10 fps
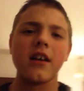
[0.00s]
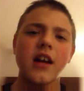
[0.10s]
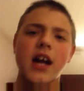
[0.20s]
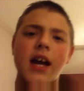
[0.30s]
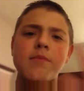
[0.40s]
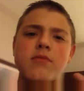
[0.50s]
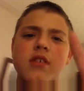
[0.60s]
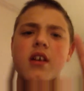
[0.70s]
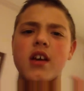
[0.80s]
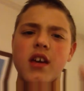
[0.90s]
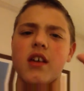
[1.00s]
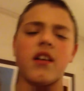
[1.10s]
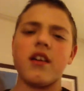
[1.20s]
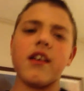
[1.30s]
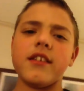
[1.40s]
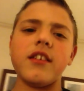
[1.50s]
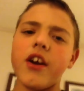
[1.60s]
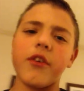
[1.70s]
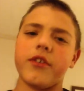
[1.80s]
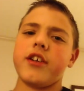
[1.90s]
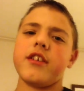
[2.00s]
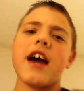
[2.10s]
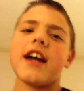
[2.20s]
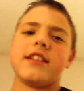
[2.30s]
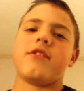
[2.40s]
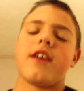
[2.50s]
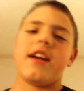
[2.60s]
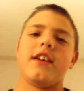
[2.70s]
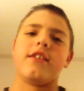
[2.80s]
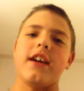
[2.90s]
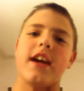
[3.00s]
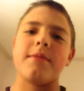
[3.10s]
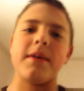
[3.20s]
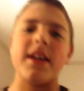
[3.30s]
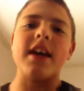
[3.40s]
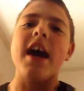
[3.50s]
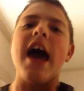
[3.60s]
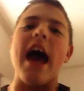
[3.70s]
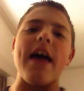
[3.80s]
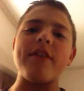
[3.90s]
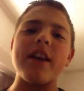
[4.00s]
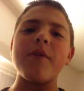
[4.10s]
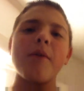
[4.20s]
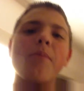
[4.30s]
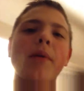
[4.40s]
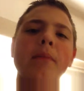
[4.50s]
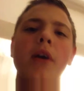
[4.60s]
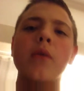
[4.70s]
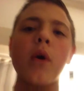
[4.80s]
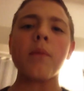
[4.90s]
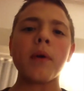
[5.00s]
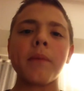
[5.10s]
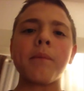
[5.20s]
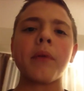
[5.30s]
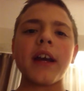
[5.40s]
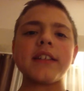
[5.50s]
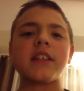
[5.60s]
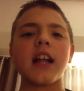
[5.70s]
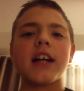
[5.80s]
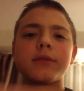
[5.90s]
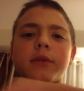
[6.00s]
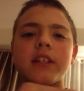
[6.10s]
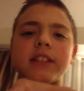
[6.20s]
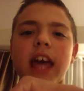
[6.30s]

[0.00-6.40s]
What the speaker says: I'm trying. No, you're not trying, okay? And then at one point, Mark Wahlberg breaks glass with his